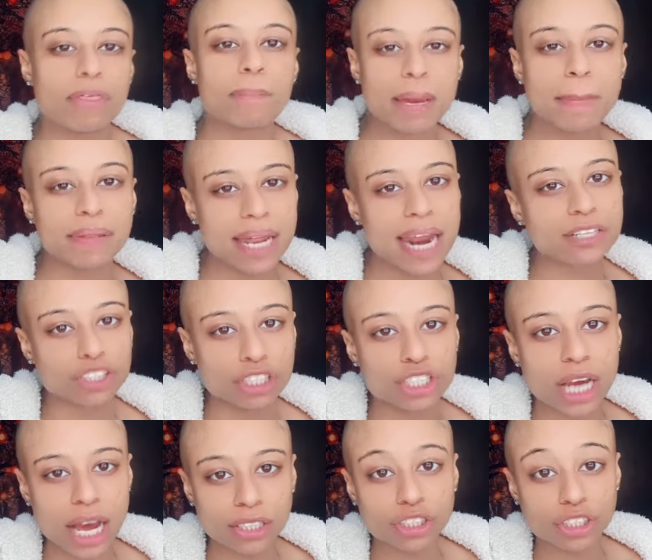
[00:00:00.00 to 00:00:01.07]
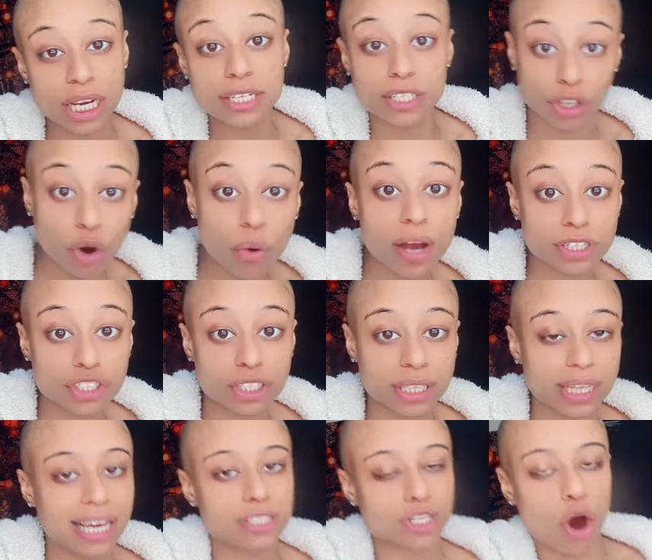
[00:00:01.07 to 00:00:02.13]
But the people that actually challenge things and
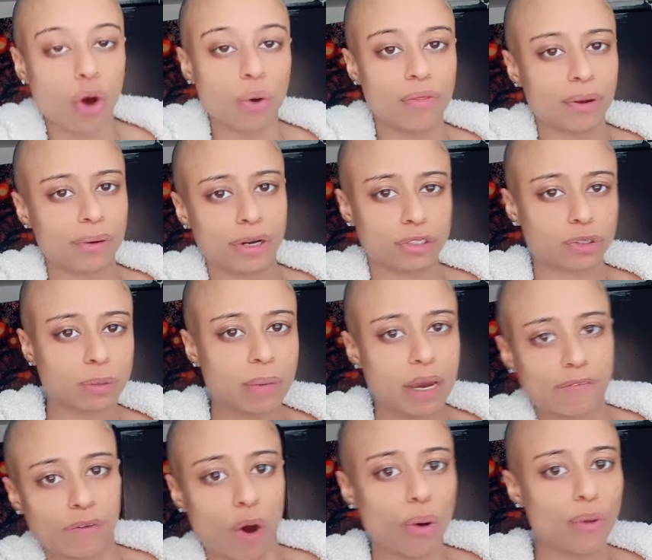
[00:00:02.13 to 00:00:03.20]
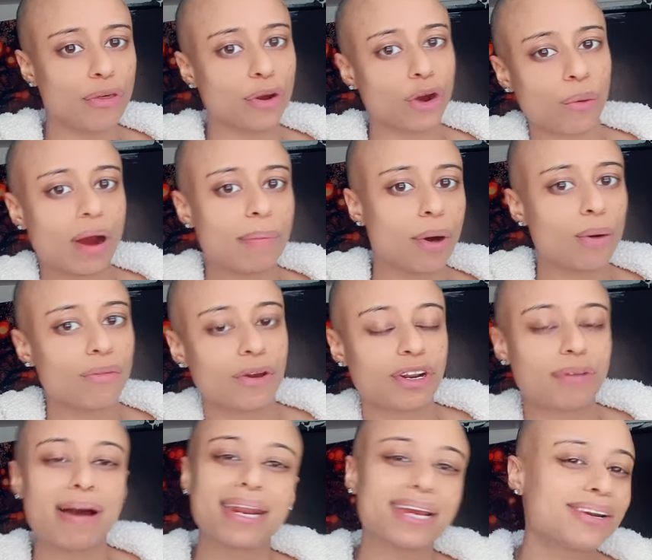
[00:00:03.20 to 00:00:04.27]
question things, oh, they're disrespectful, oh, they're corrupt, oh,
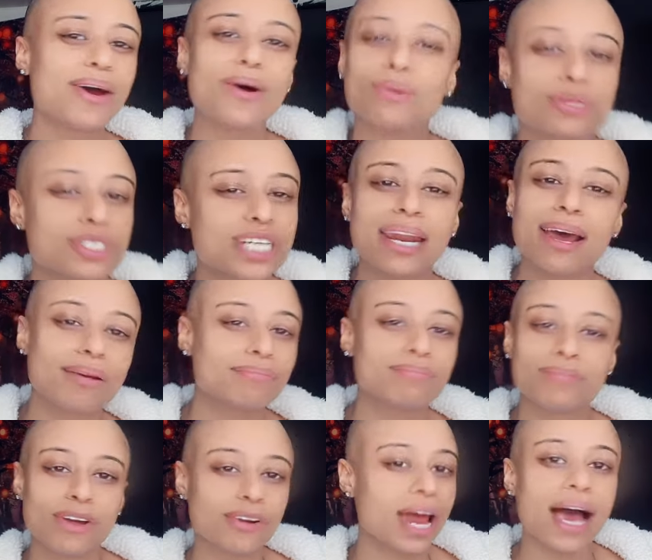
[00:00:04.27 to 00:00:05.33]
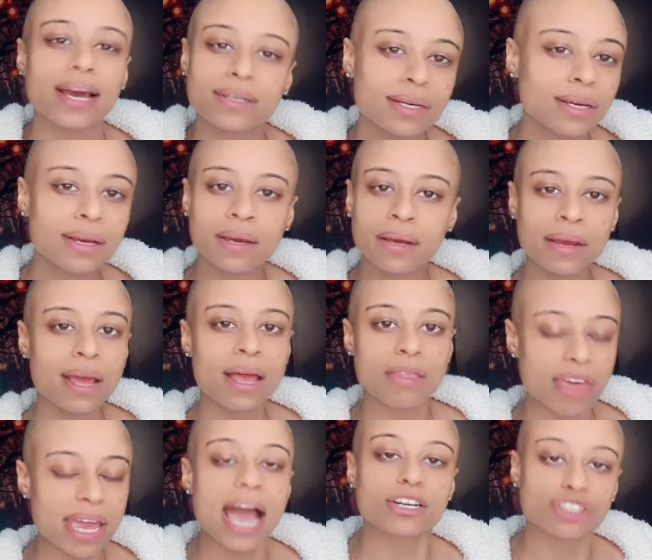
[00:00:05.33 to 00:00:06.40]
they're demonic. No, shut up. They're not.
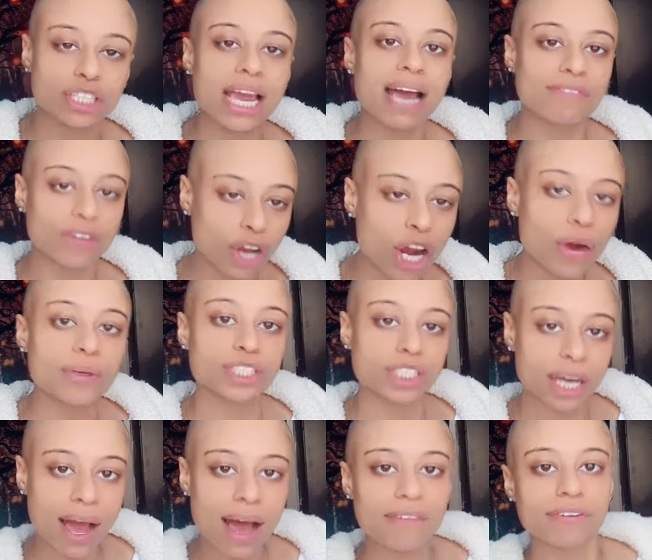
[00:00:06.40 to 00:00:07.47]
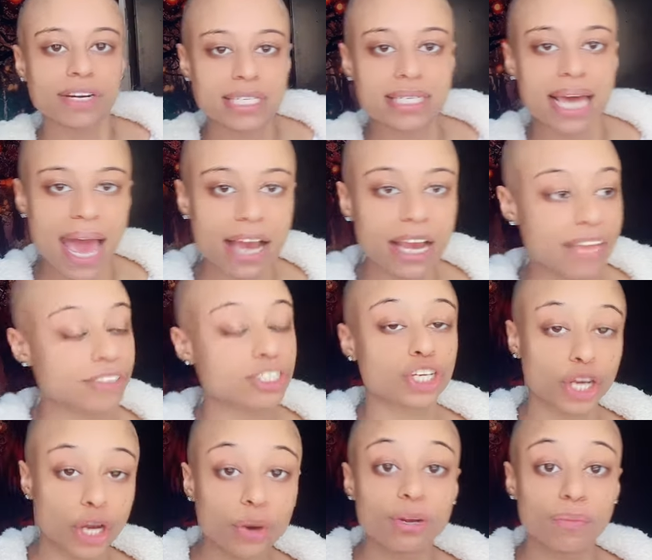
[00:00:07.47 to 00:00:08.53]
They actually have the courage and the confidence to act and
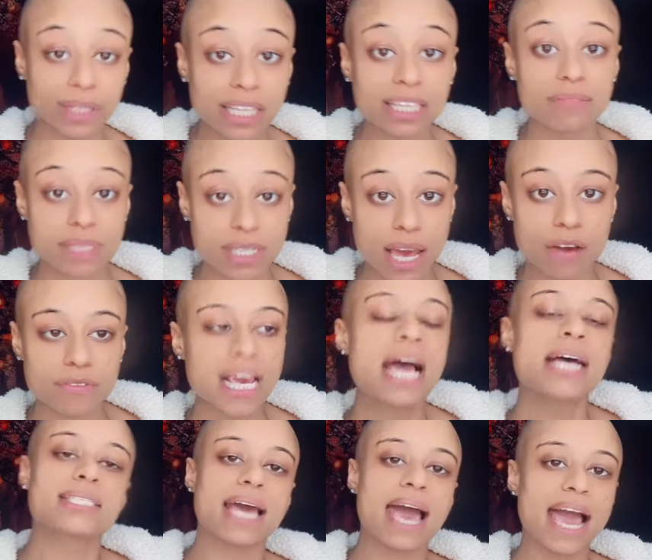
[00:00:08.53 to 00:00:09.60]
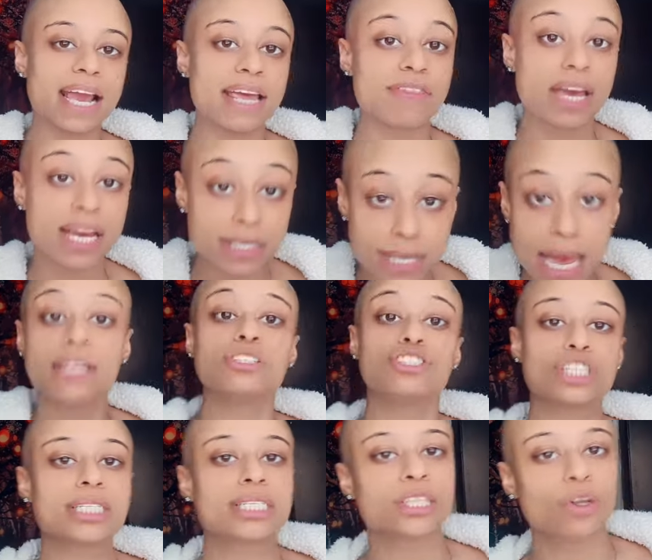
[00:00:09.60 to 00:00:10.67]
the security within themselves to act, and the
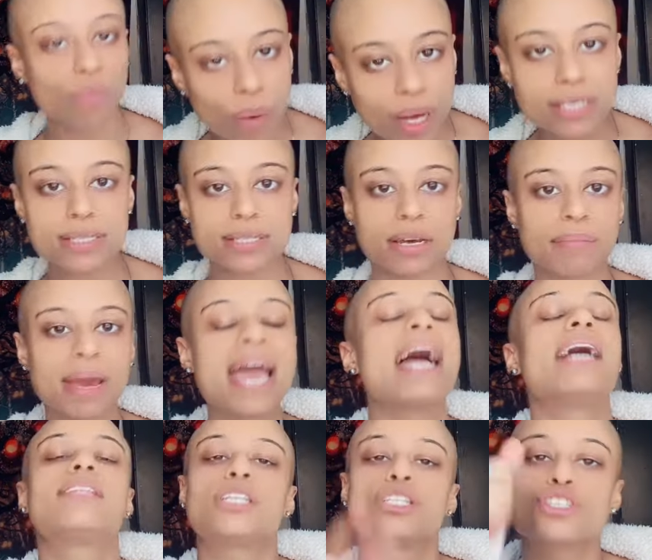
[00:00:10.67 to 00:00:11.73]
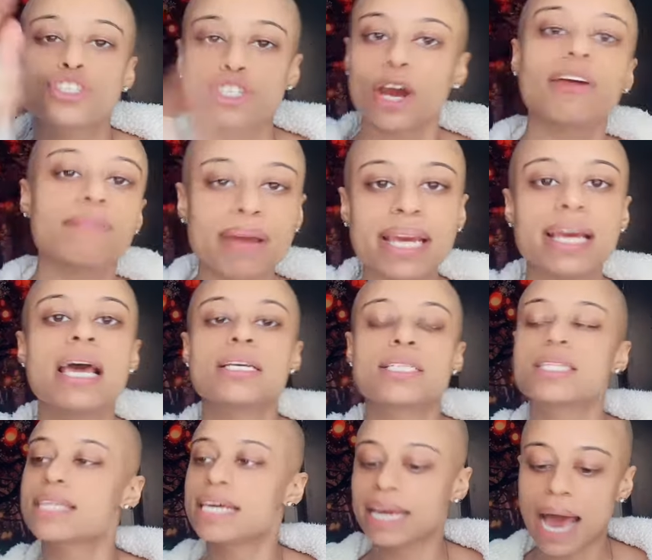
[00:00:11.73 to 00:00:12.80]
intelligence and the wisdom and the discernment
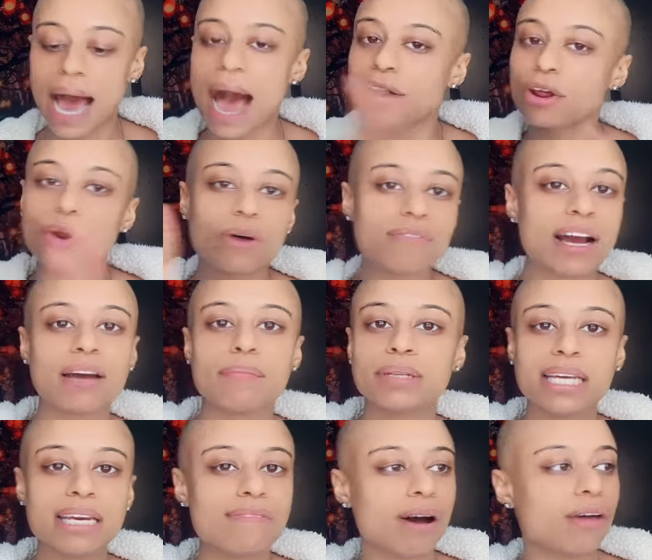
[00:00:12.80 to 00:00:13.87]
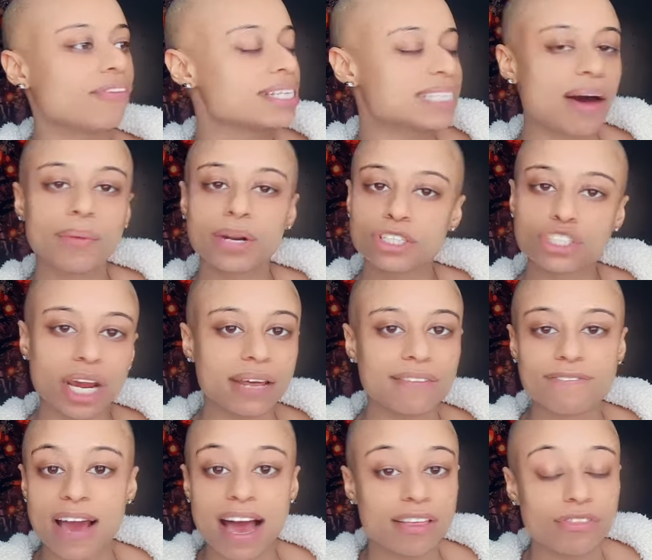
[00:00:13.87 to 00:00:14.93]
to think, I don't know if I can believe all this. I want to
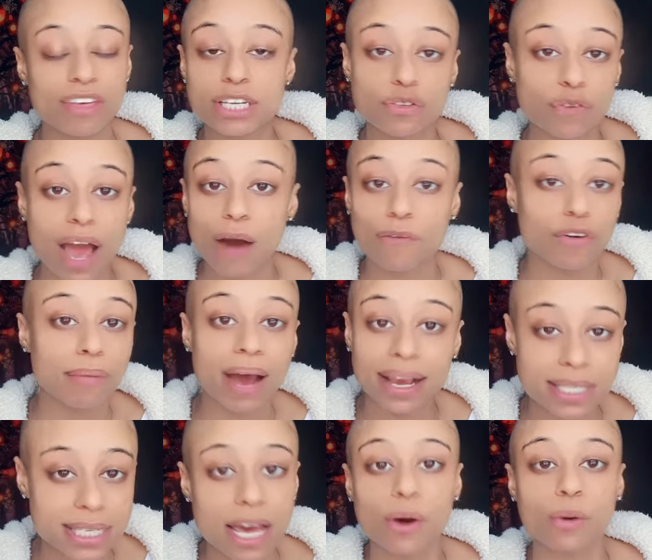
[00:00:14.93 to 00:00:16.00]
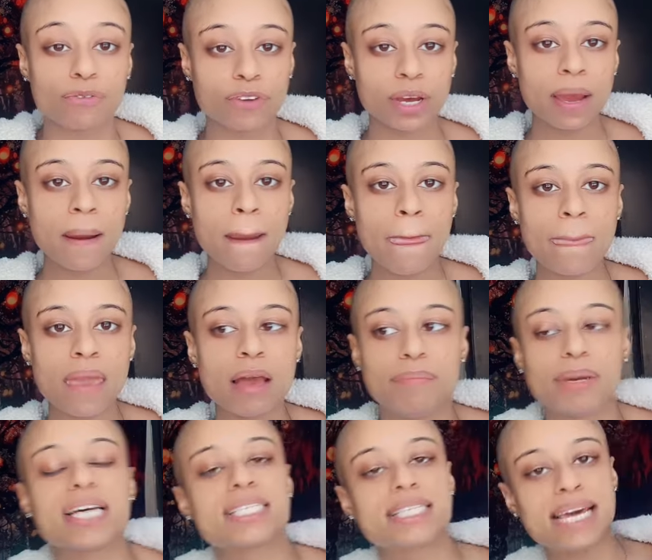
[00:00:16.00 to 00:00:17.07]
try to find things for, out for myself
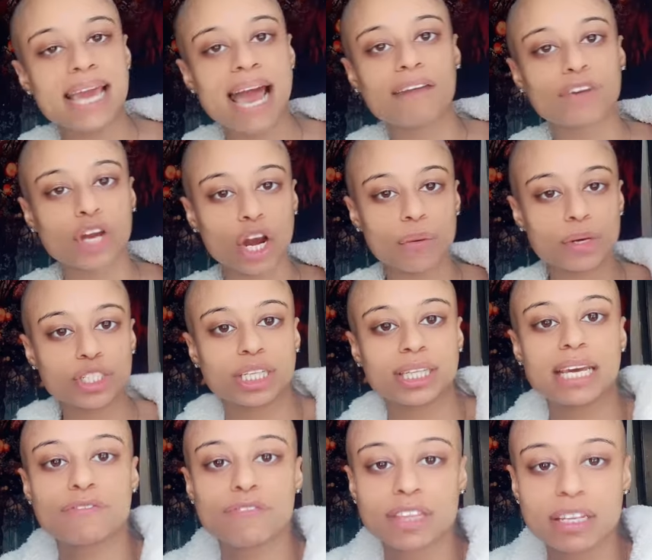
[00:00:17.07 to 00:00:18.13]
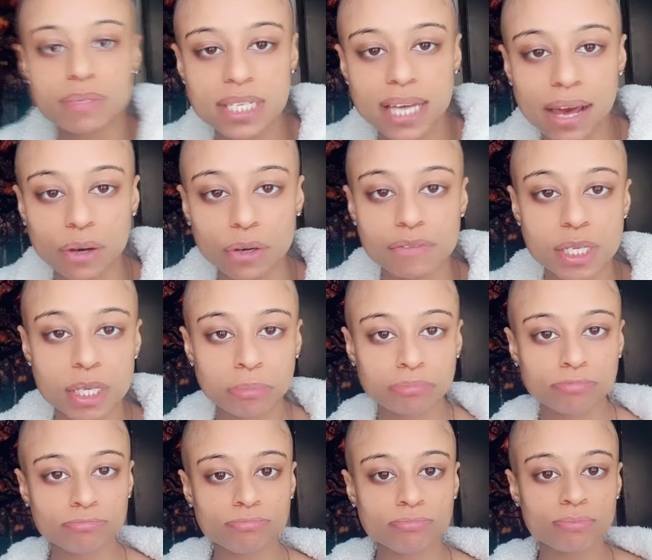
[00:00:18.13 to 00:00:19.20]
because they have the courage to think for themselves.
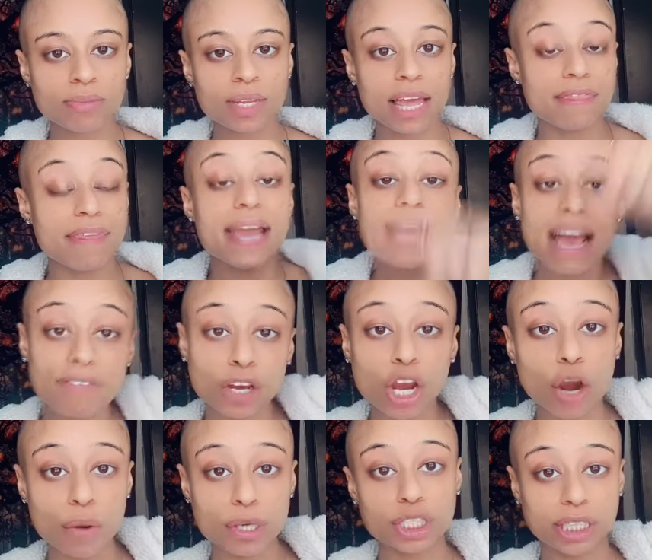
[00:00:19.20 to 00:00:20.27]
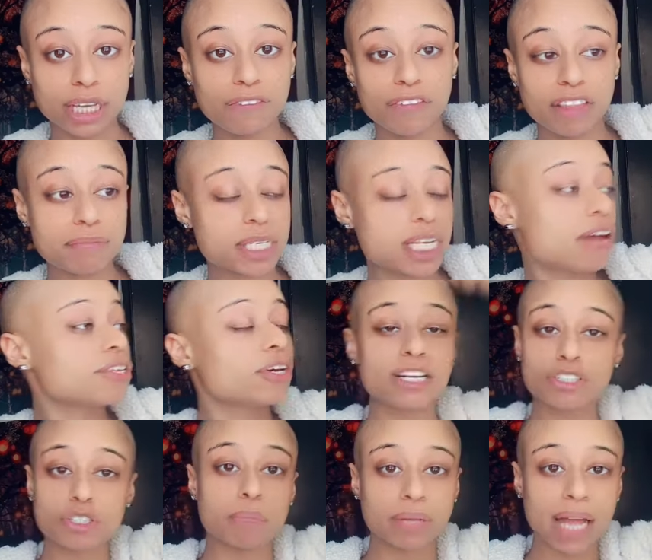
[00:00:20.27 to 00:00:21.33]
They have the courage to think for themselves.
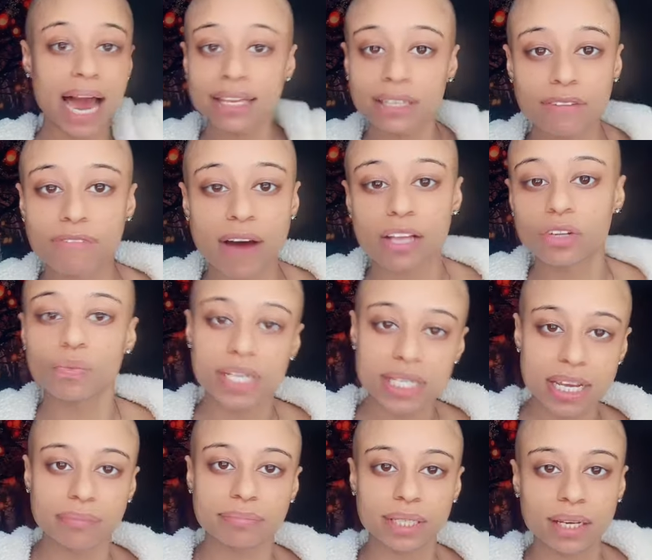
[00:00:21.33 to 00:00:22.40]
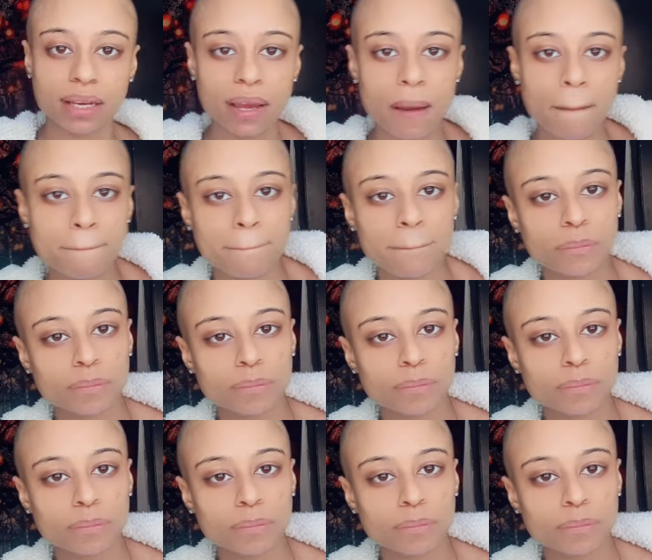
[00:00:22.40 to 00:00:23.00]
They're not just blindly following something.